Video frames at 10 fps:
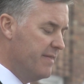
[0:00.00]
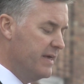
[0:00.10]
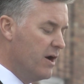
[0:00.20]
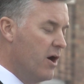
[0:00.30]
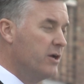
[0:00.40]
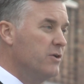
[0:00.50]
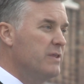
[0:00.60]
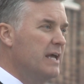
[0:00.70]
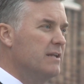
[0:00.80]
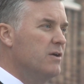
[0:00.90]
They argue
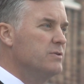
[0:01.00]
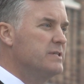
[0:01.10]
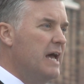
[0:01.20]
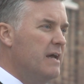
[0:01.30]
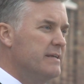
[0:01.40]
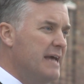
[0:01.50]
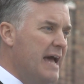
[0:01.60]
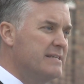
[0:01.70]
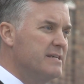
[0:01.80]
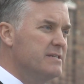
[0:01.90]
that low
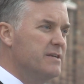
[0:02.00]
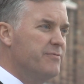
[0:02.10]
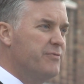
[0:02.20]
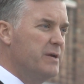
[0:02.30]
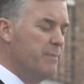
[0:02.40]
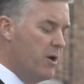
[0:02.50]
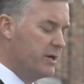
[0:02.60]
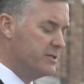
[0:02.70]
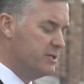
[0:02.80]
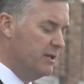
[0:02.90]
taxes and free
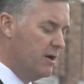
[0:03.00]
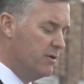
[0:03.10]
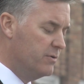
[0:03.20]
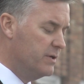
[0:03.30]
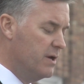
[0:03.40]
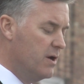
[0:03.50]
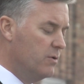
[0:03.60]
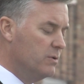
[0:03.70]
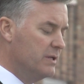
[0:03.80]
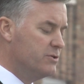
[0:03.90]
markets alone
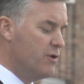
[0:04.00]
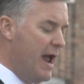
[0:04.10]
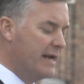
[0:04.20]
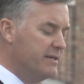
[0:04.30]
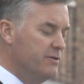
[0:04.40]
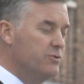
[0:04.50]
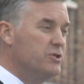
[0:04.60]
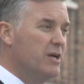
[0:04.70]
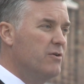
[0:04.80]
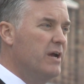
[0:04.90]
will attract a new
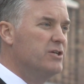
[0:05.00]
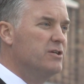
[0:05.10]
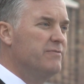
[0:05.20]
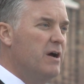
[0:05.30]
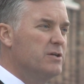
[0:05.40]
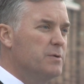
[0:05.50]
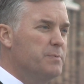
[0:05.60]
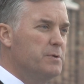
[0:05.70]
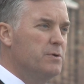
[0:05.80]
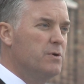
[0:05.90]
generation of
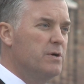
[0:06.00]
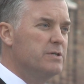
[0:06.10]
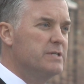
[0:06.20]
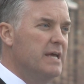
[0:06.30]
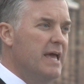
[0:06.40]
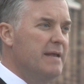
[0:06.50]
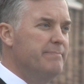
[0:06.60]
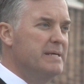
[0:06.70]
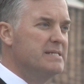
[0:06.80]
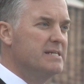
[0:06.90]
entrepreneurs
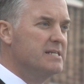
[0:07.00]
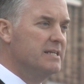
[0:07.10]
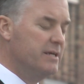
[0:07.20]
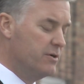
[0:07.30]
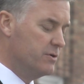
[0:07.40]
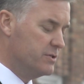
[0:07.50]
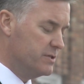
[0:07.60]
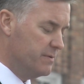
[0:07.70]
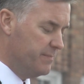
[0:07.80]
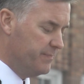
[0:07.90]
and business
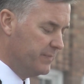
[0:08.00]
leaders.